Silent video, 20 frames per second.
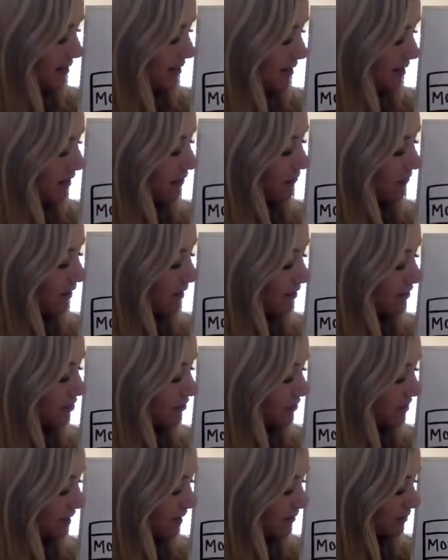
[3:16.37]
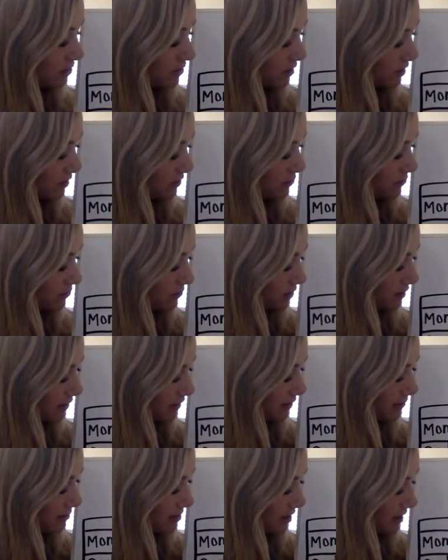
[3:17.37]
If I do Dad's stars really
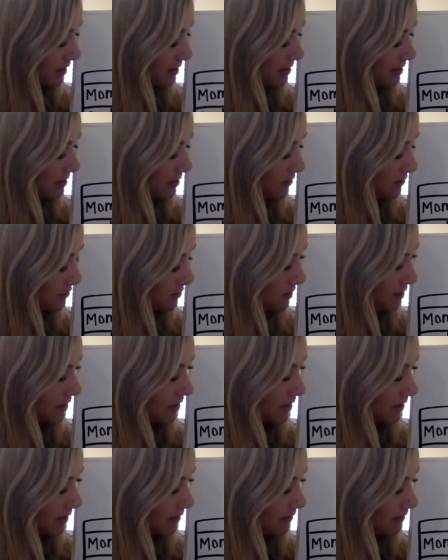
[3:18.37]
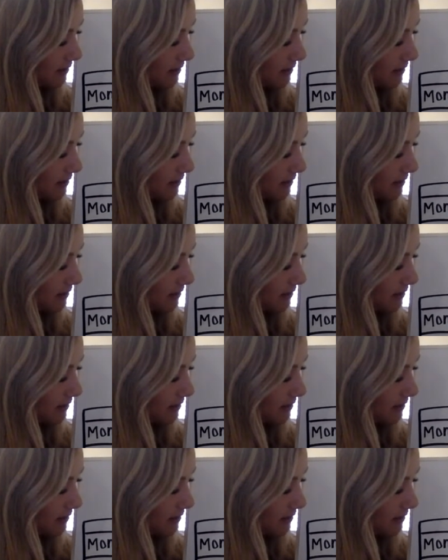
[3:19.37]
big, 1,